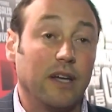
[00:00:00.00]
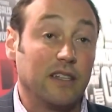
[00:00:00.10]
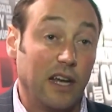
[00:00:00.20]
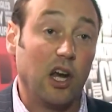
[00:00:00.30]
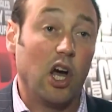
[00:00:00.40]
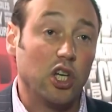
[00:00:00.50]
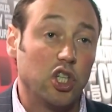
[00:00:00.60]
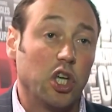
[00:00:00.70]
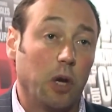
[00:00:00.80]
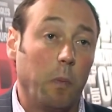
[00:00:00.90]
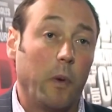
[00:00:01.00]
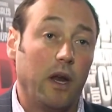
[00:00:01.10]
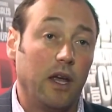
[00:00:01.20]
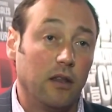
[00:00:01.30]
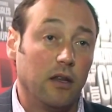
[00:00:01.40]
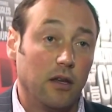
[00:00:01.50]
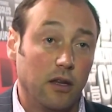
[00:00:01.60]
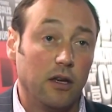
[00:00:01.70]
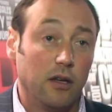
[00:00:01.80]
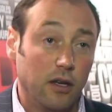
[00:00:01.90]
as a larger company
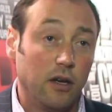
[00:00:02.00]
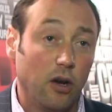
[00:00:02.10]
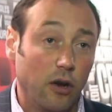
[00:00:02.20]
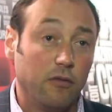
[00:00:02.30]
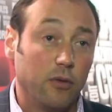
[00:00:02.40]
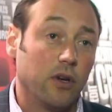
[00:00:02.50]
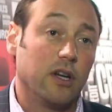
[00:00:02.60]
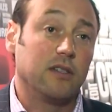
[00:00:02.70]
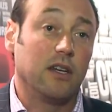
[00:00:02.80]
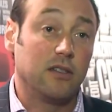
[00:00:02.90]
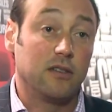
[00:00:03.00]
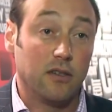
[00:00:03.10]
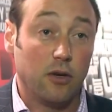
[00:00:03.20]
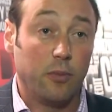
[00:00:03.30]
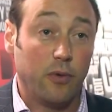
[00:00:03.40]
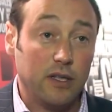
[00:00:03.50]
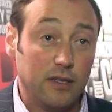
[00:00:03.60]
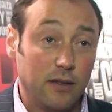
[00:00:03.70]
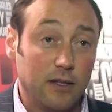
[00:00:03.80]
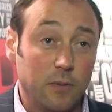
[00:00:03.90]
than a lot of organisations that
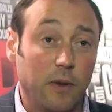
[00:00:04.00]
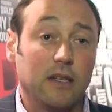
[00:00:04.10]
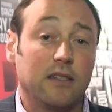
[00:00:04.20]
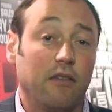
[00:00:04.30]
operate in this space,